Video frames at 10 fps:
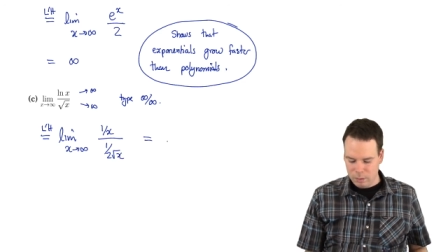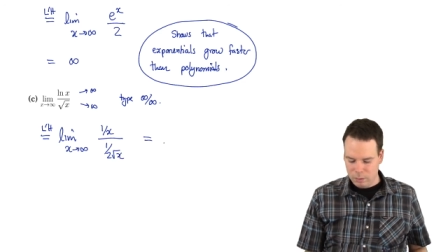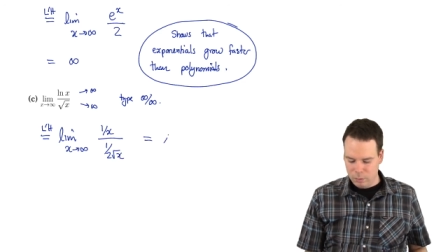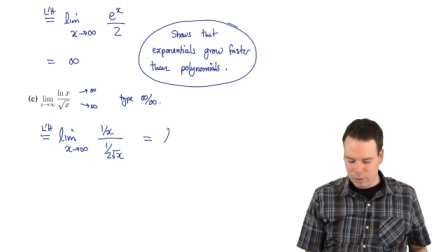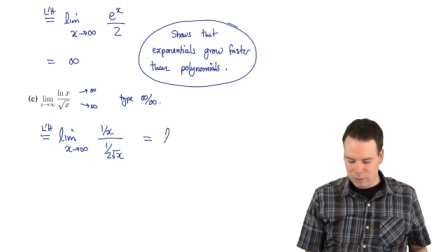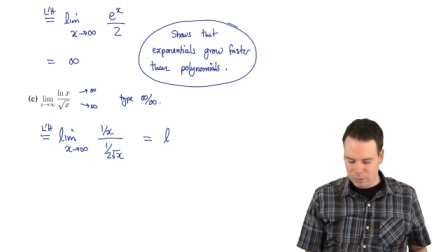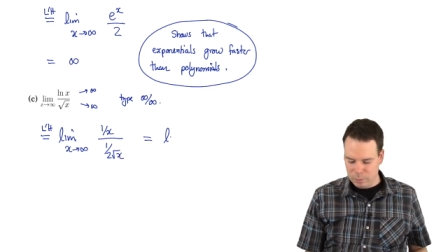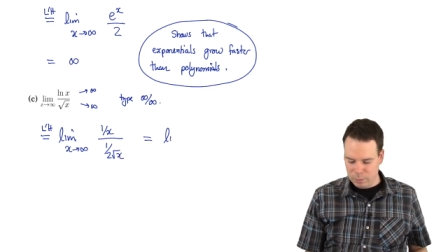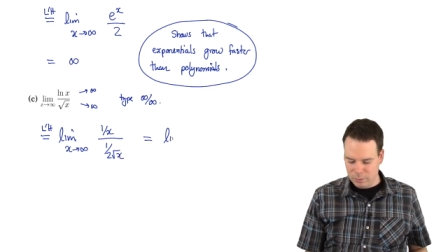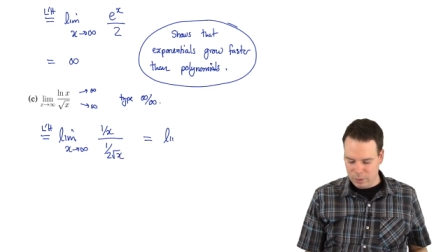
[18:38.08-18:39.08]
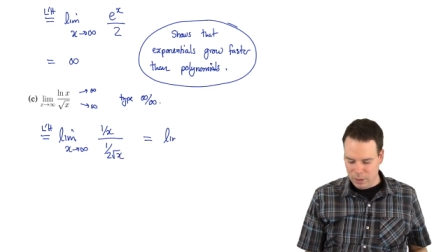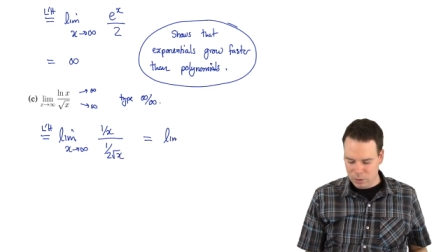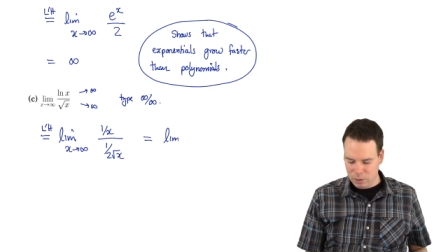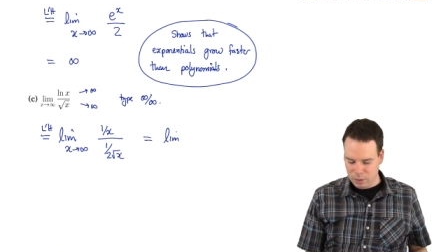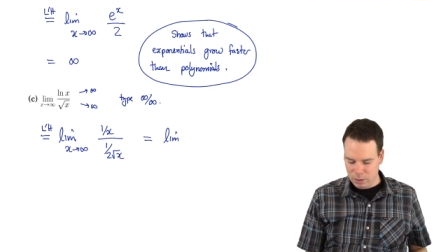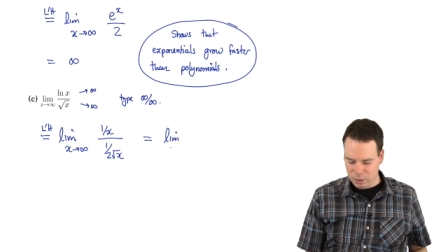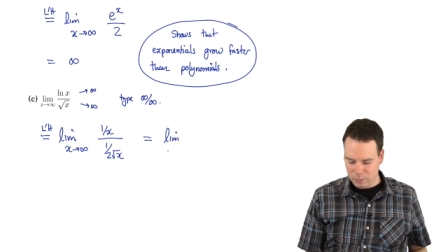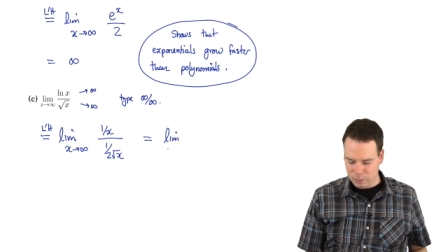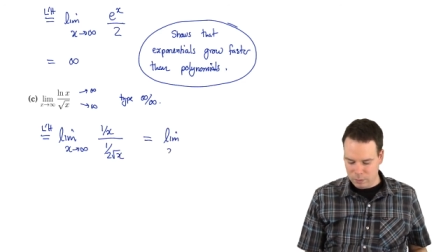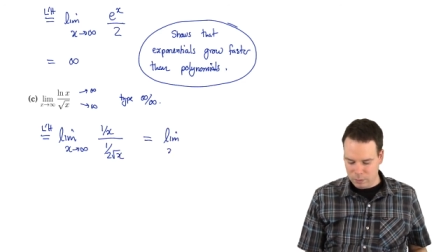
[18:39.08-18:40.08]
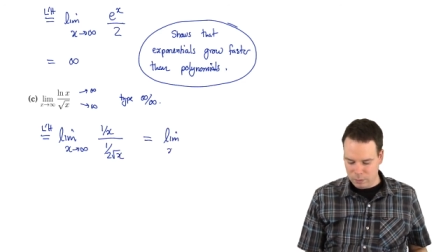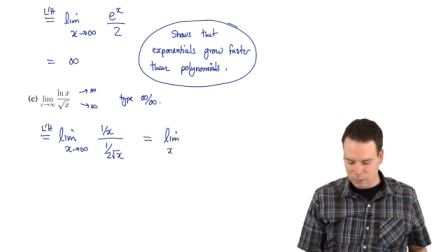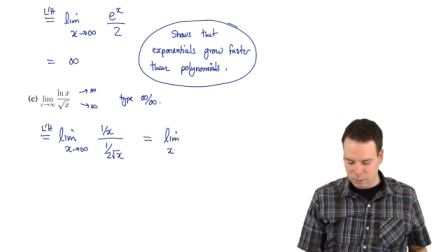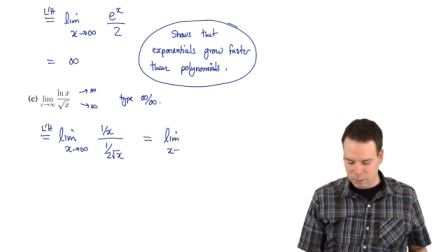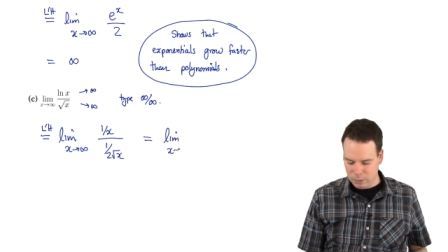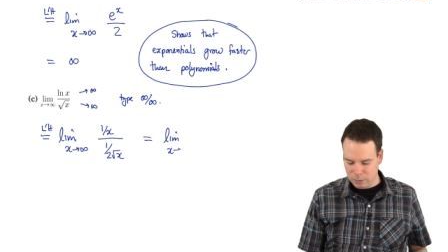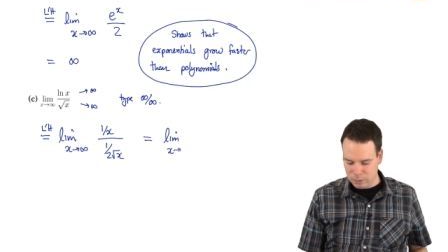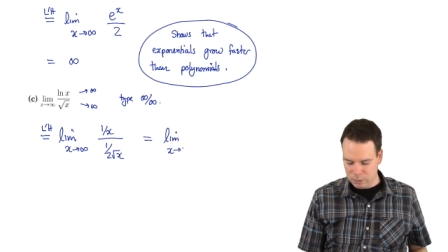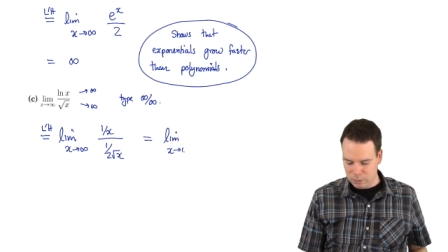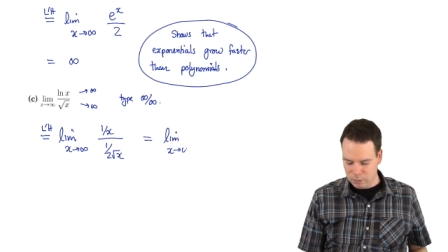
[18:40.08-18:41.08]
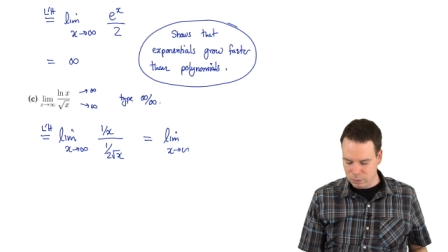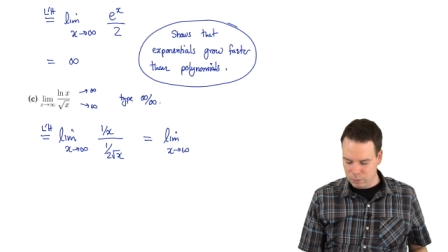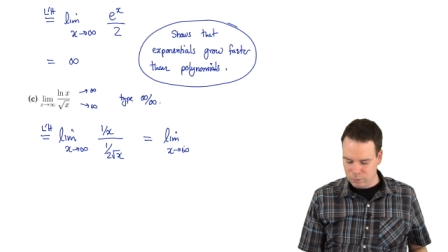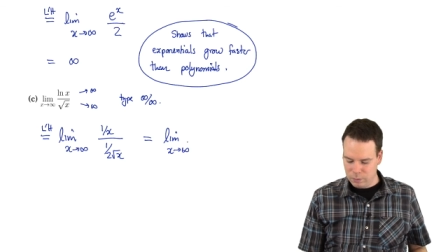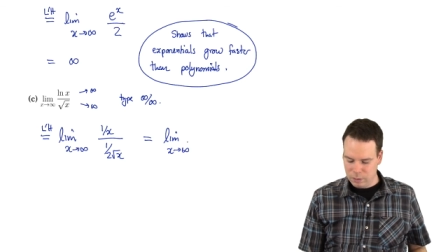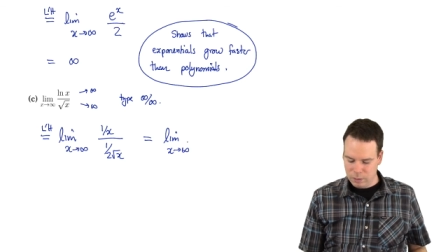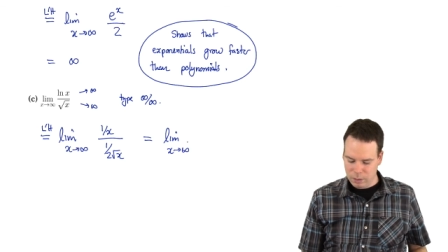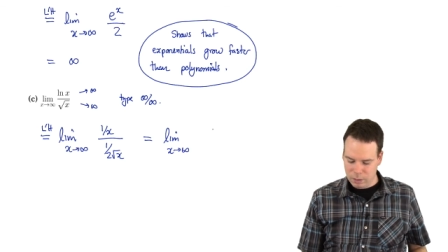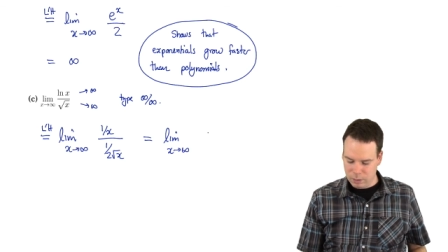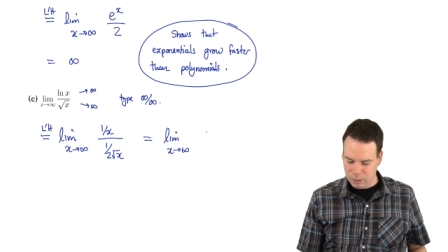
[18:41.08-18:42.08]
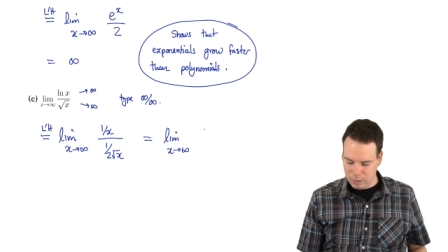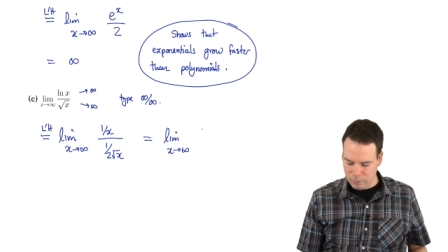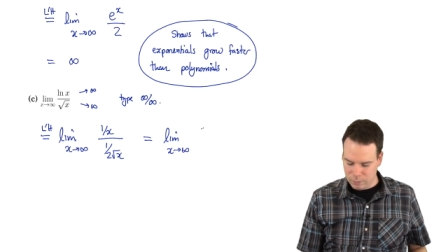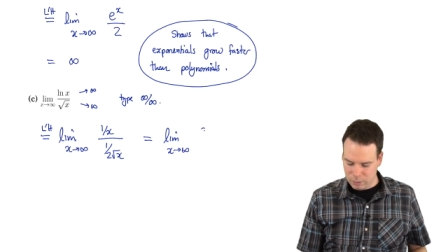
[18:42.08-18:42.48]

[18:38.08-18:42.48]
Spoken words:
Do a bit of simplification now. X goes to infinity of,